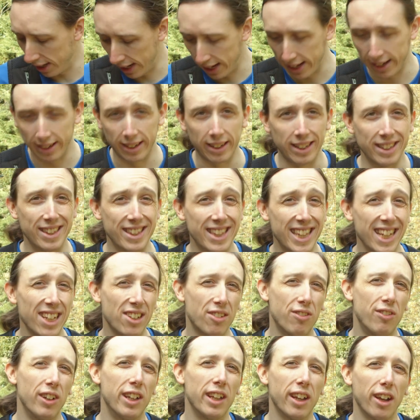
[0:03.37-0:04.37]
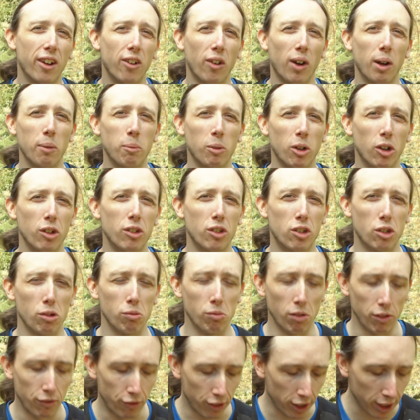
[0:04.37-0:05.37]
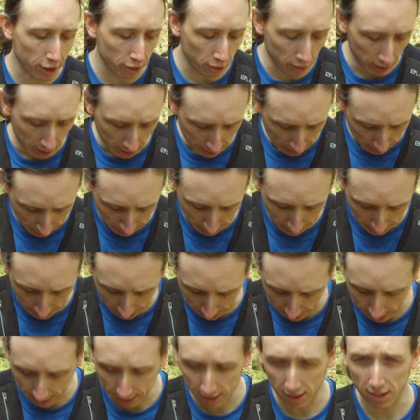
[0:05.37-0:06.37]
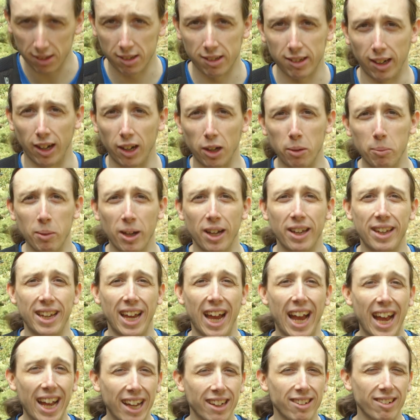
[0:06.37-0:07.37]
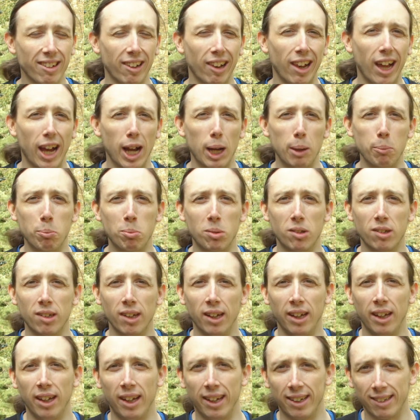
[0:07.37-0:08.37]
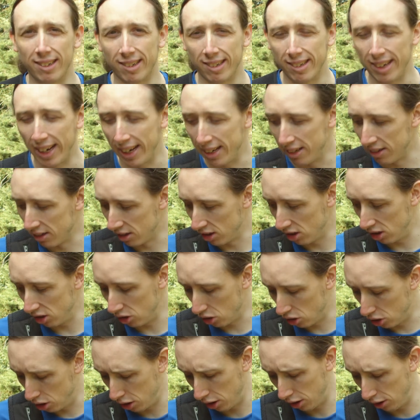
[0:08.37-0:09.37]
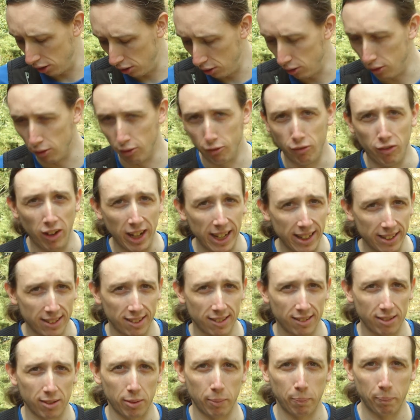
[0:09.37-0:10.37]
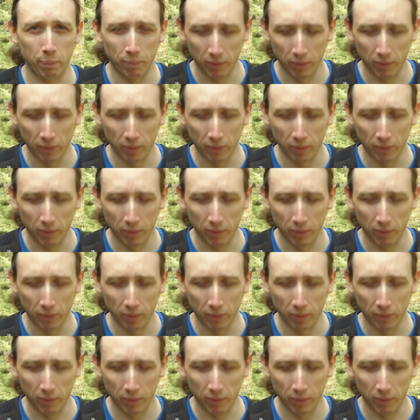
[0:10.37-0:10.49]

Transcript: and in this video I'm going to review this Salomon S Labs Sense 2 vest.